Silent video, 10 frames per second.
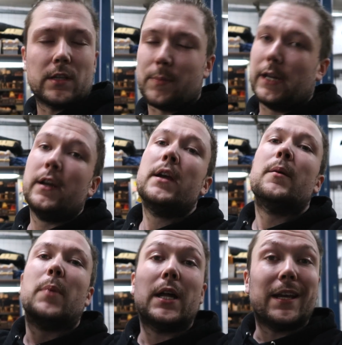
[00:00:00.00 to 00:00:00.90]
Doesn't matter.
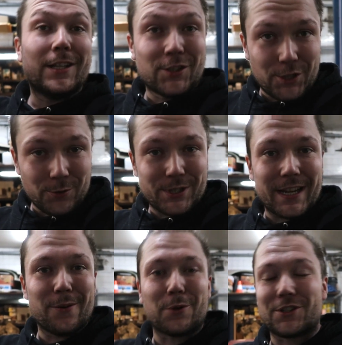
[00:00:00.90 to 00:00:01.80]
But it's
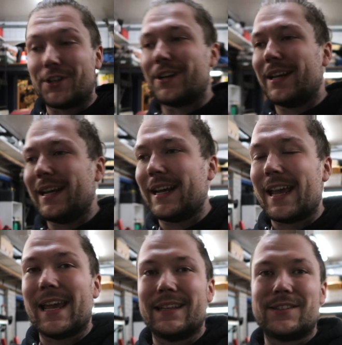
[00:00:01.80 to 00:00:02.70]
Tuesday, we're starting,
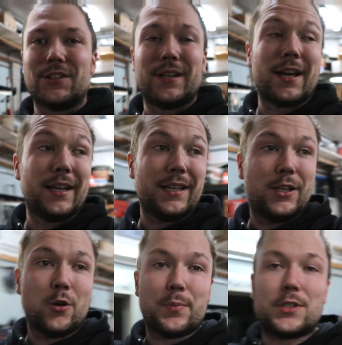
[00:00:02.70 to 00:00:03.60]
and
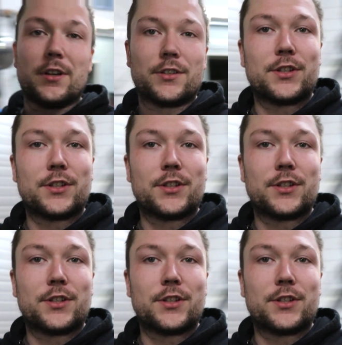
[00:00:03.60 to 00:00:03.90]
tonight Job is gonna